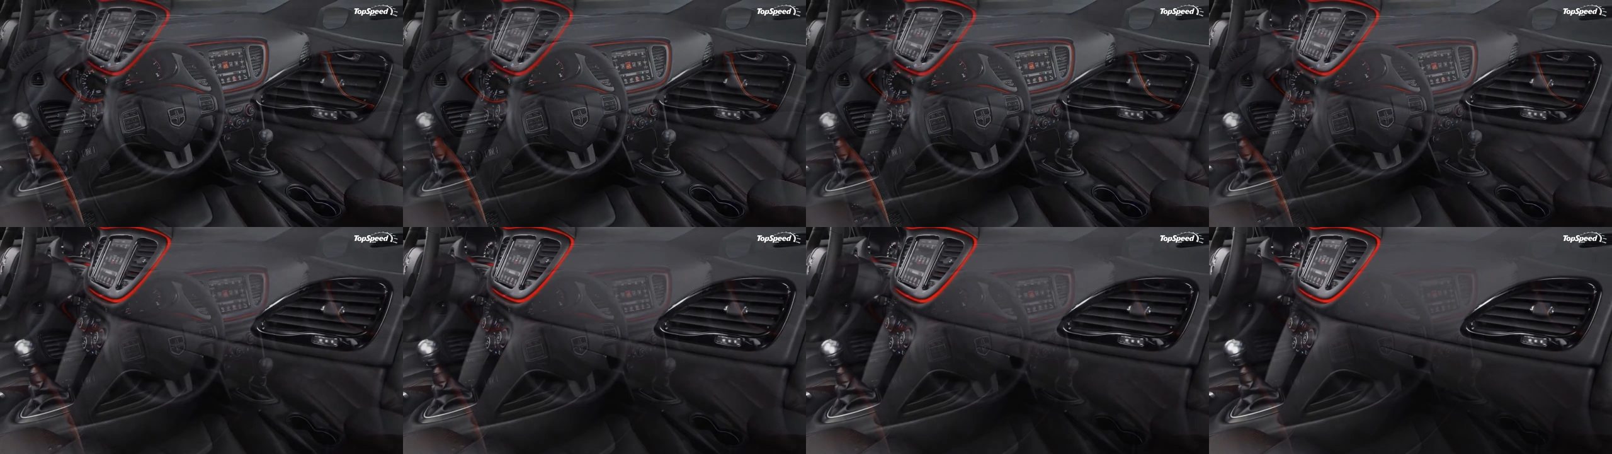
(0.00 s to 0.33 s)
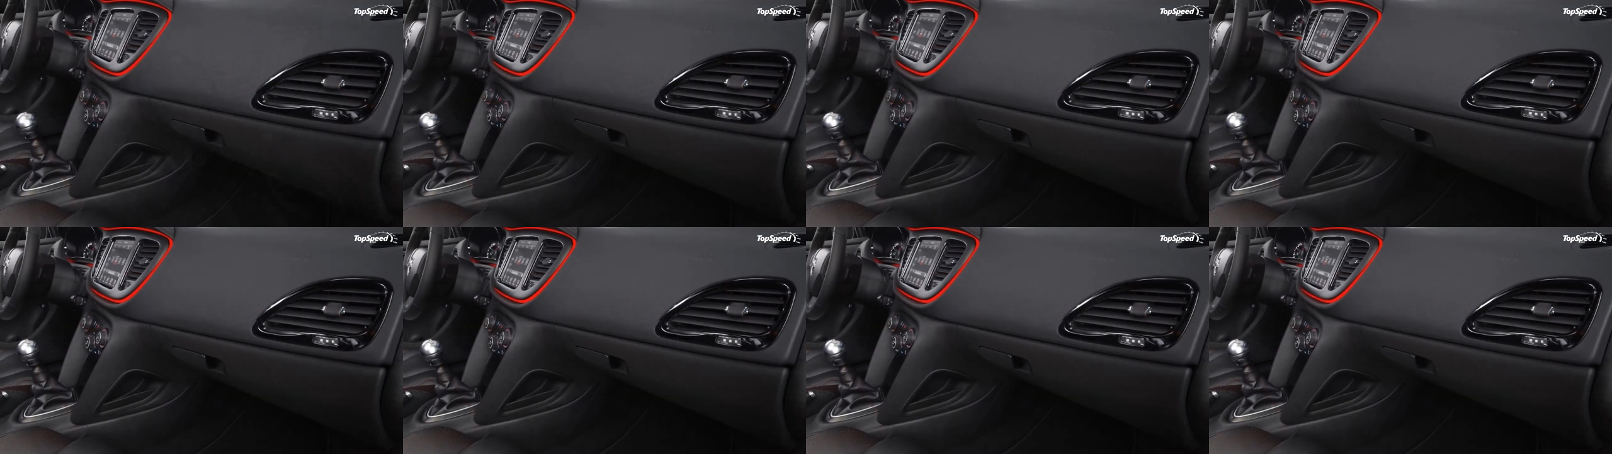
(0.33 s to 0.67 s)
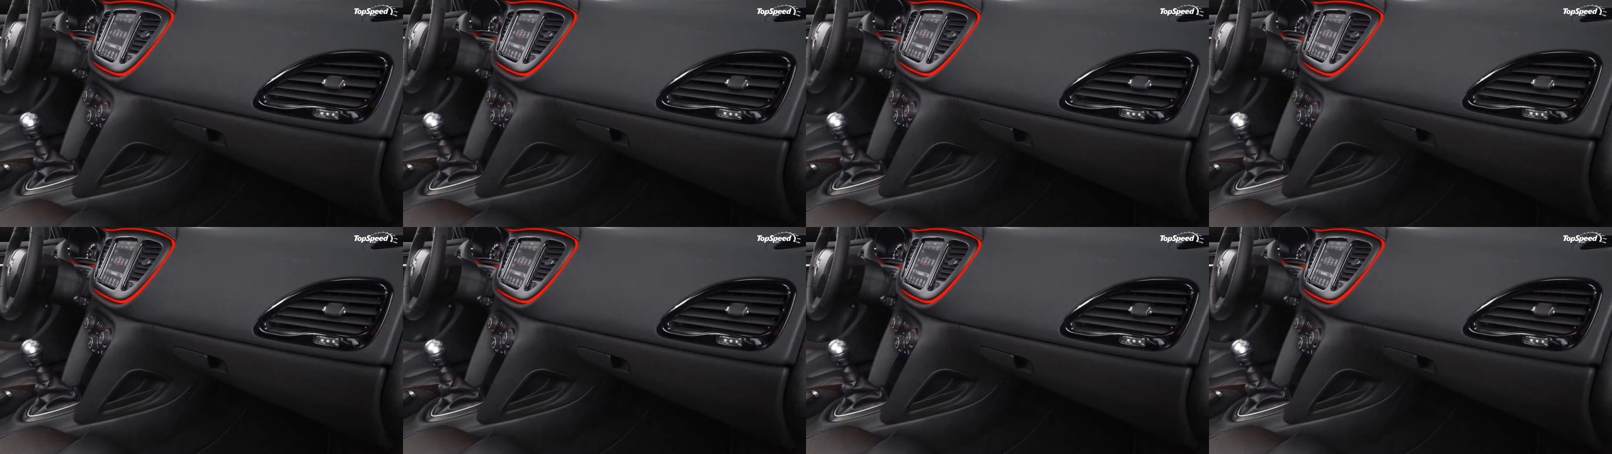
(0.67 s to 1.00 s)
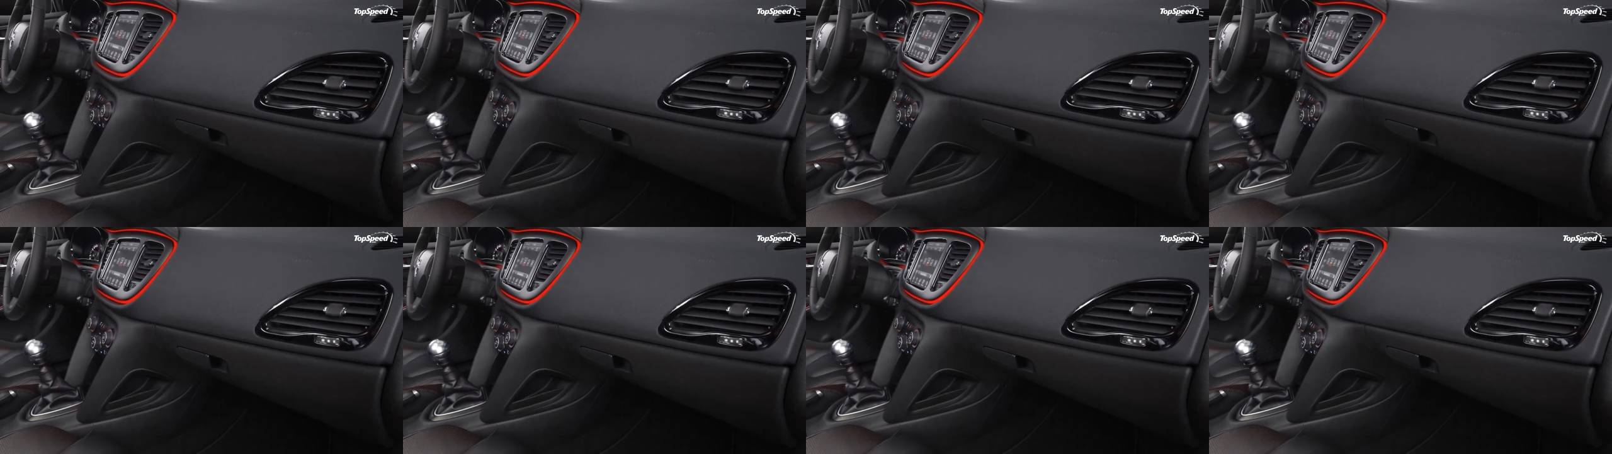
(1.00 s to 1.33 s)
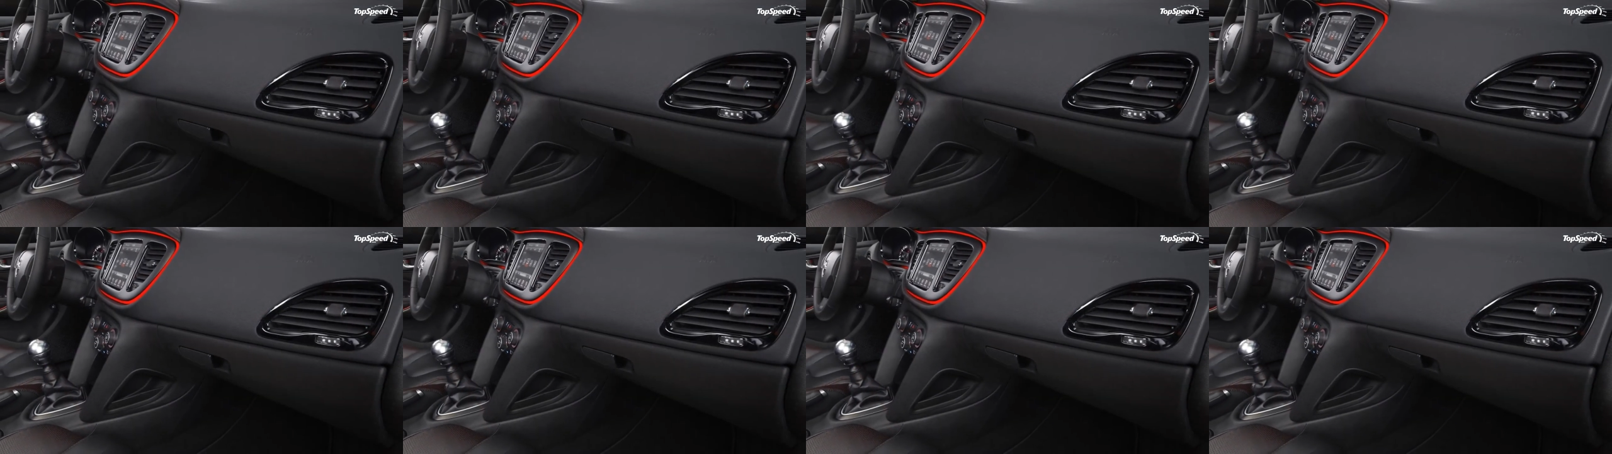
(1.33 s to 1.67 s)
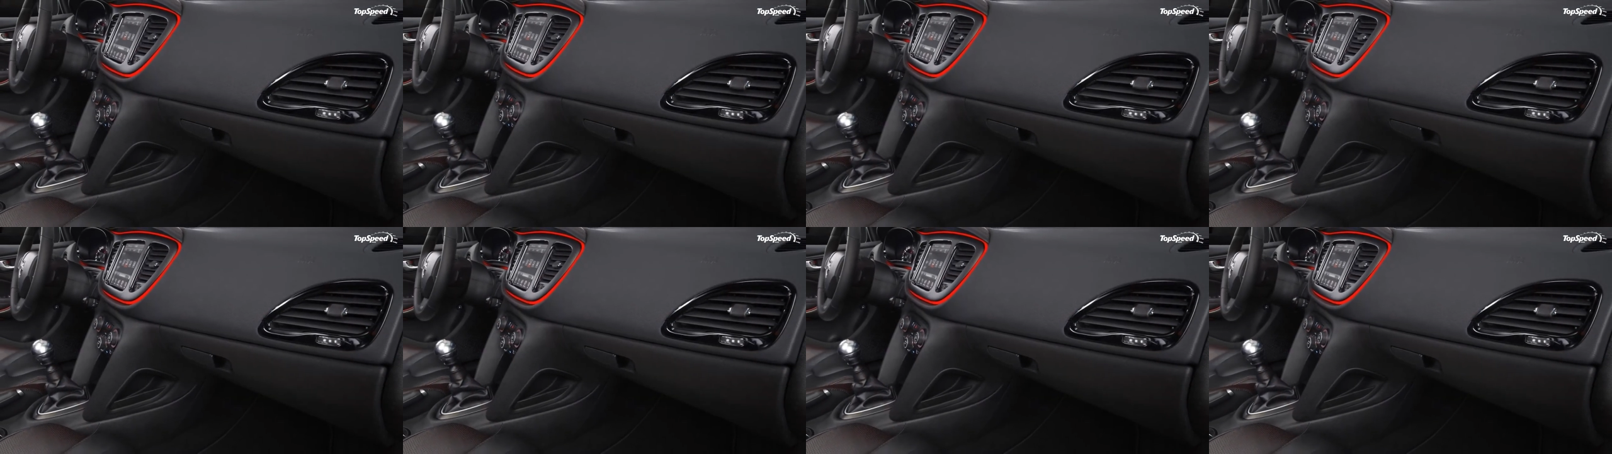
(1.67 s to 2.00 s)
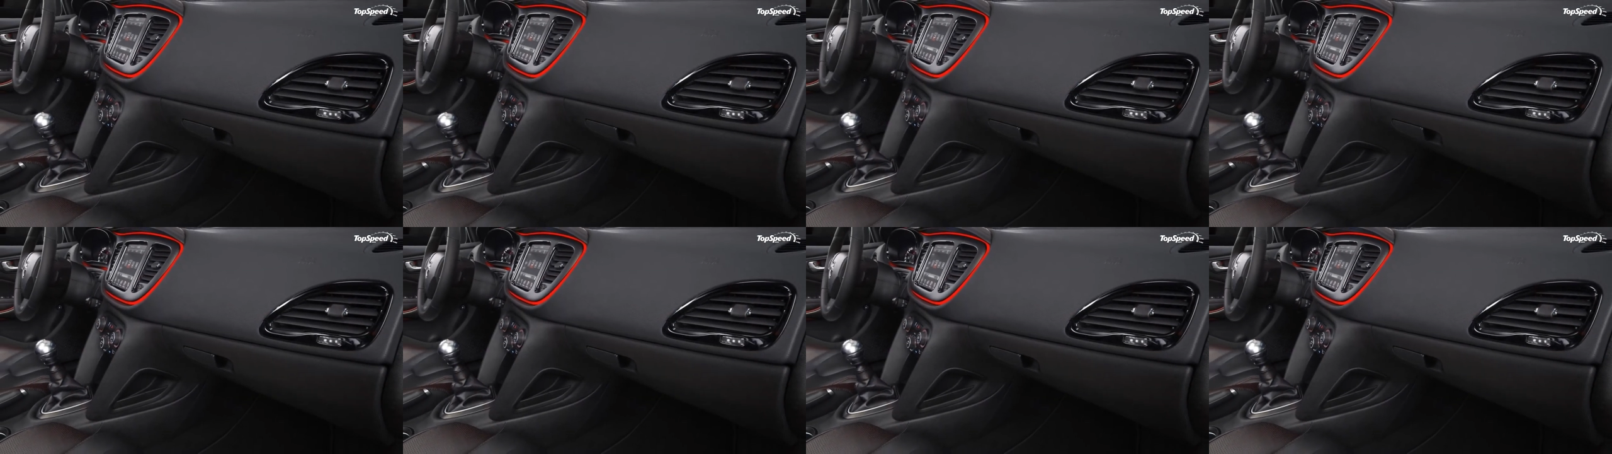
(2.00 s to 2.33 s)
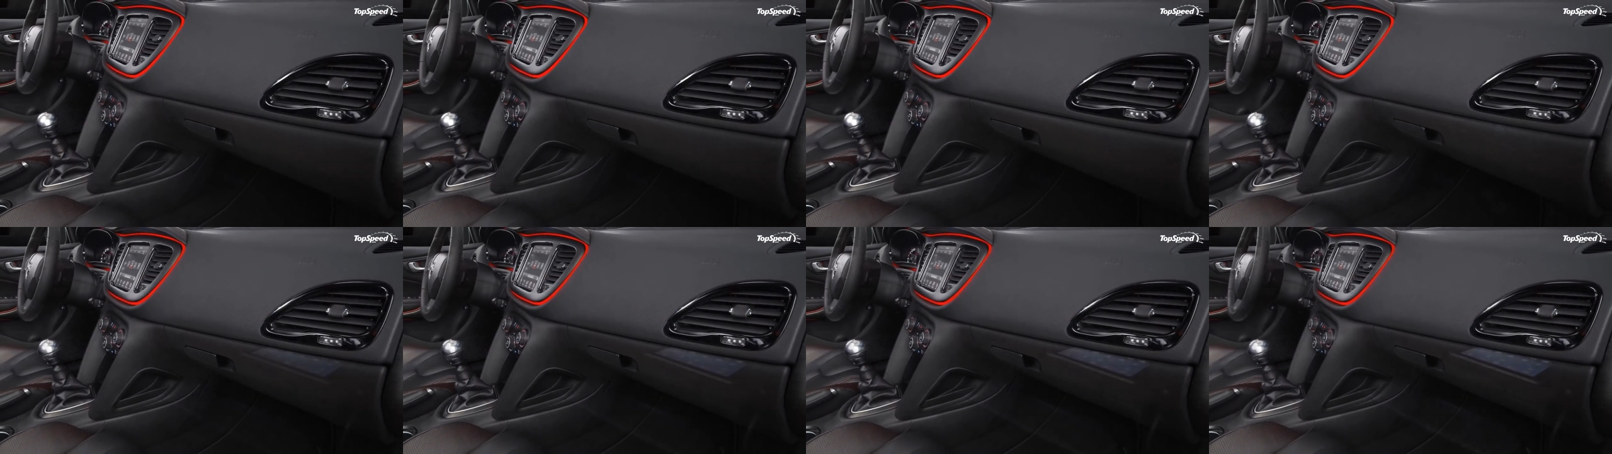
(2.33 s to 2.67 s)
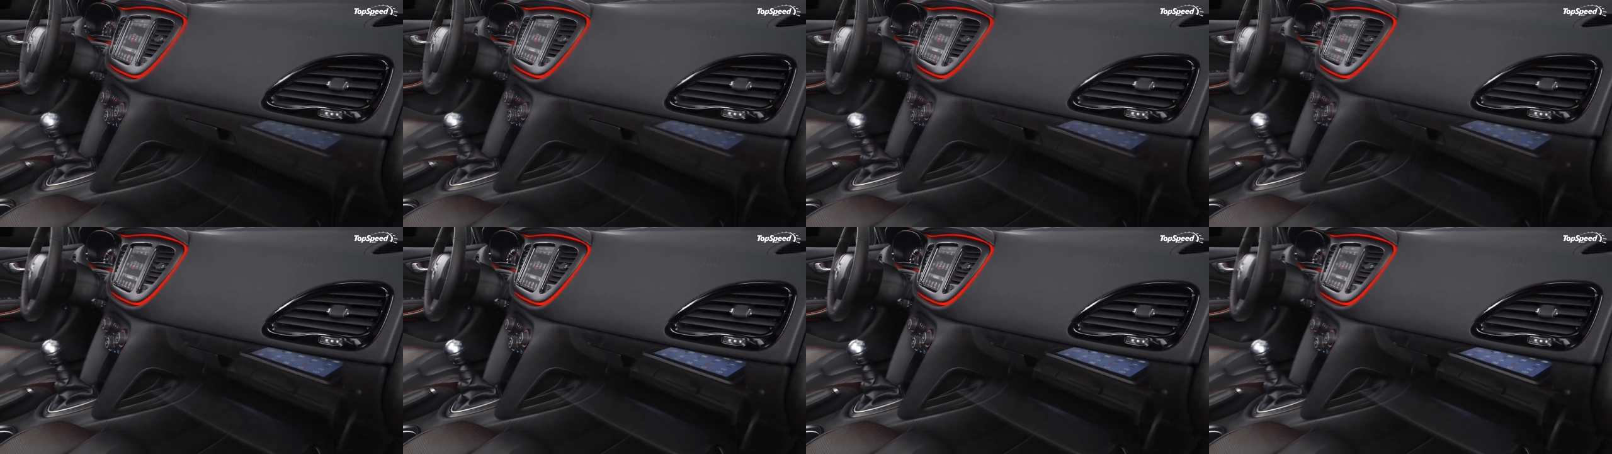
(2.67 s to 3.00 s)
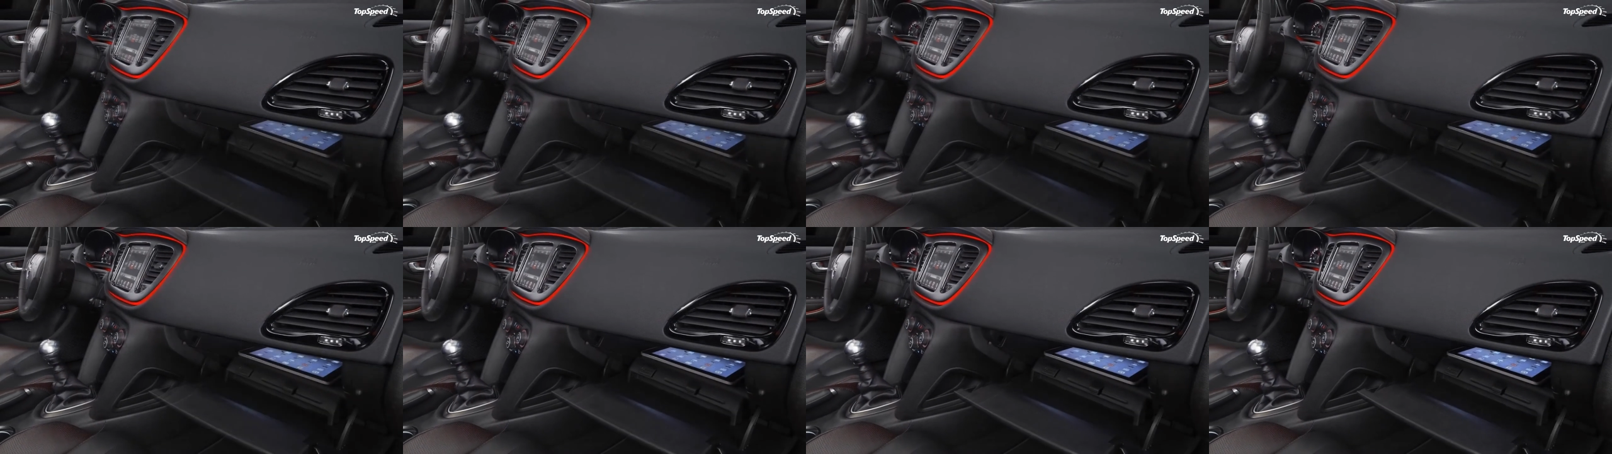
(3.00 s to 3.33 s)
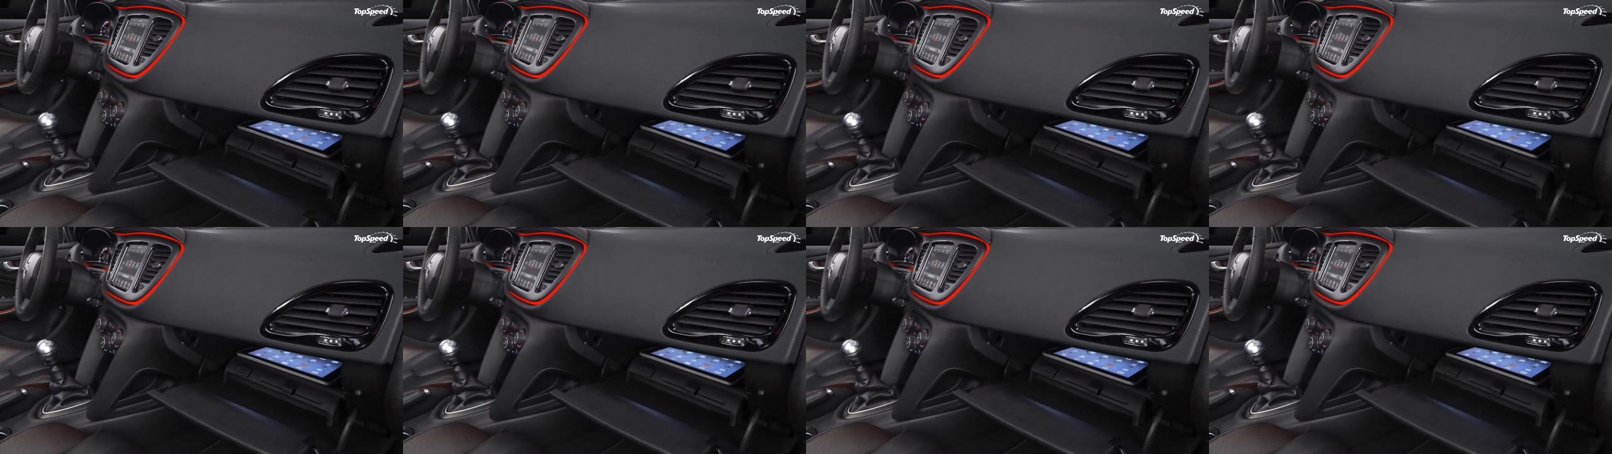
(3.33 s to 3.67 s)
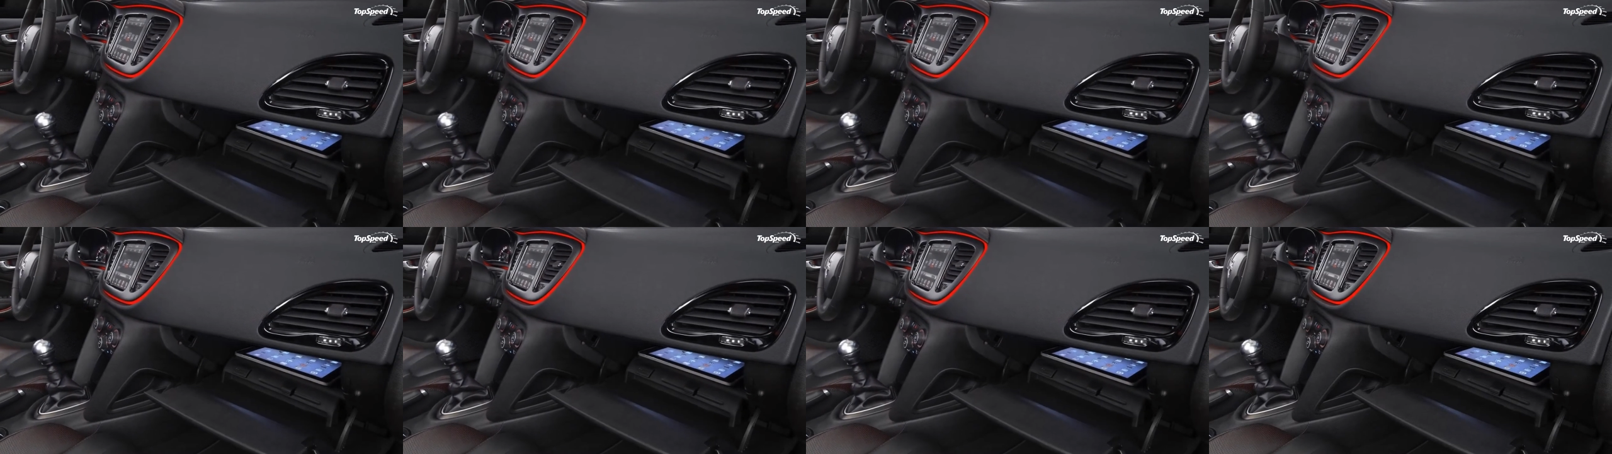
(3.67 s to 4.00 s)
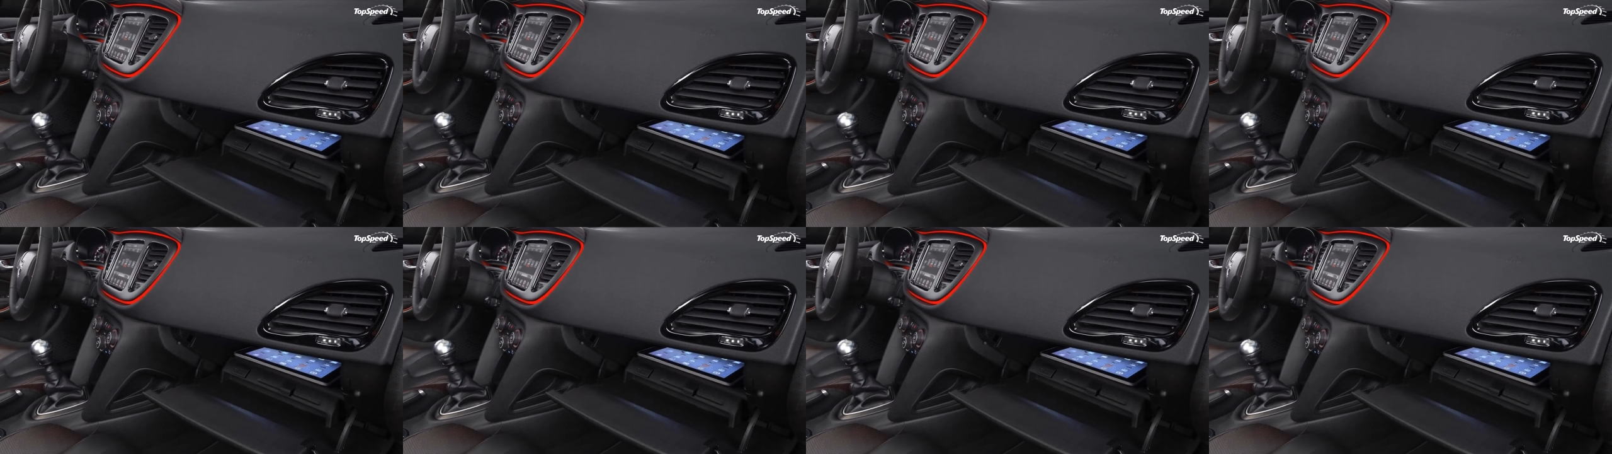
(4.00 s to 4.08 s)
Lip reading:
(no speaker visible)